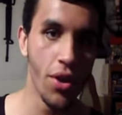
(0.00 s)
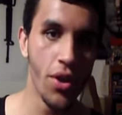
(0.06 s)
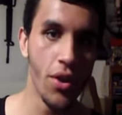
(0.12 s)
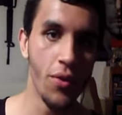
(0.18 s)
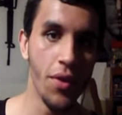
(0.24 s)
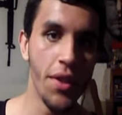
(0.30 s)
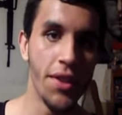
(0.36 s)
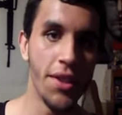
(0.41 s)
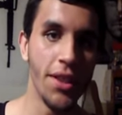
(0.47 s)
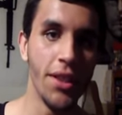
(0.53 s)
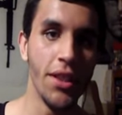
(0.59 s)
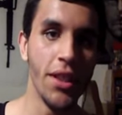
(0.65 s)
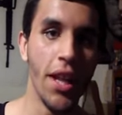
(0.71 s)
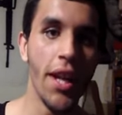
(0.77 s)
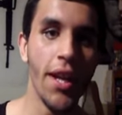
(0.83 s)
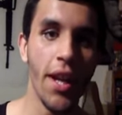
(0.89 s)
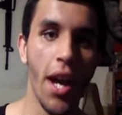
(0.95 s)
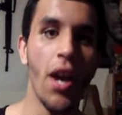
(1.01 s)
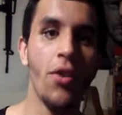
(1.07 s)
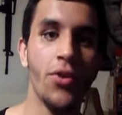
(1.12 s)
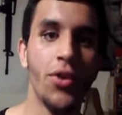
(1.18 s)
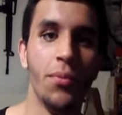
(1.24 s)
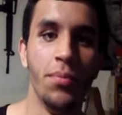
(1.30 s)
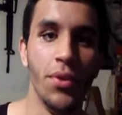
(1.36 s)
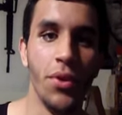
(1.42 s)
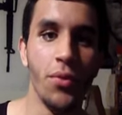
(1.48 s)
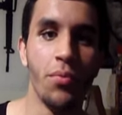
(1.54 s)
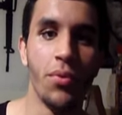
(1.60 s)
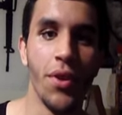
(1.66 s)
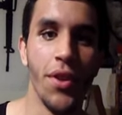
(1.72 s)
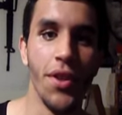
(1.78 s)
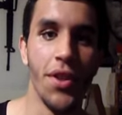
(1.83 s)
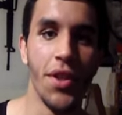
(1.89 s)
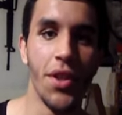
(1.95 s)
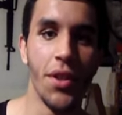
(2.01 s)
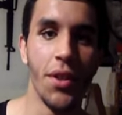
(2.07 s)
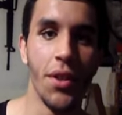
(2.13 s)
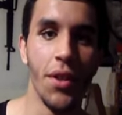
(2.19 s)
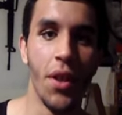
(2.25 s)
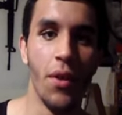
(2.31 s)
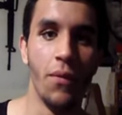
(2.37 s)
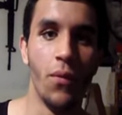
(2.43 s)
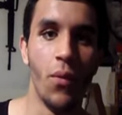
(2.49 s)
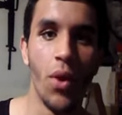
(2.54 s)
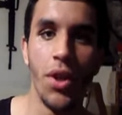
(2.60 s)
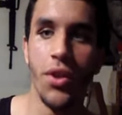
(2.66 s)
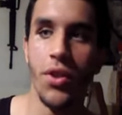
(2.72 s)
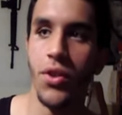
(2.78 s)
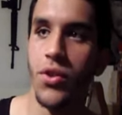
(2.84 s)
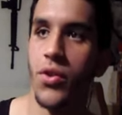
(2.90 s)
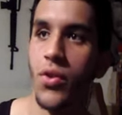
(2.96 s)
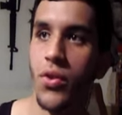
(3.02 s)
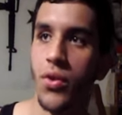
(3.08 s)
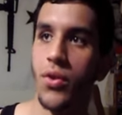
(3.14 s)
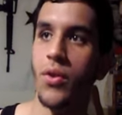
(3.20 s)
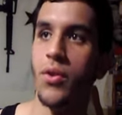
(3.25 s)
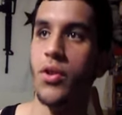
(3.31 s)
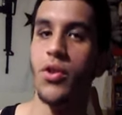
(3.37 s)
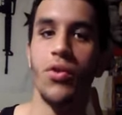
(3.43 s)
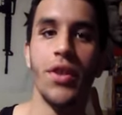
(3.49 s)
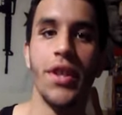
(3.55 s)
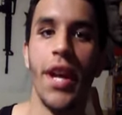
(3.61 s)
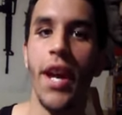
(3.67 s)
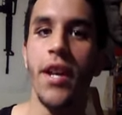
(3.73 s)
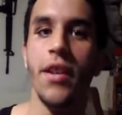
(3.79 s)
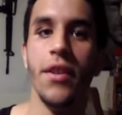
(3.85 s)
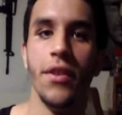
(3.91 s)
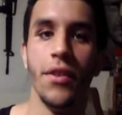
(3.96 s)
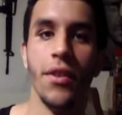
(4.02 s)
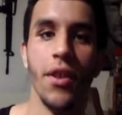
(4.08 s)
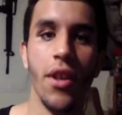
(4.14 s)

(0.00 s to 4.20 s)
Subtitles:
You need to lay out the blueprints of what you're creating.